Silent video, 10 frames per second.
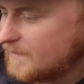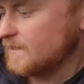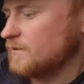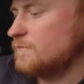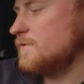
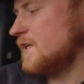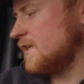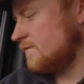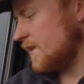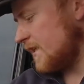It's a
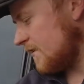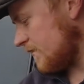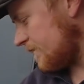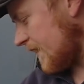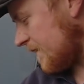really, really
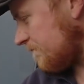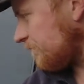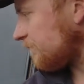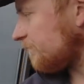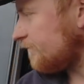nice van.
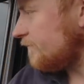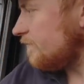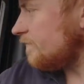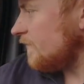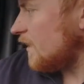
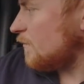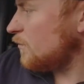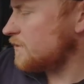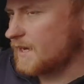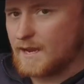It
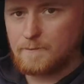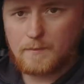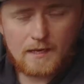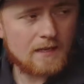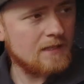was a
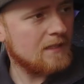camper.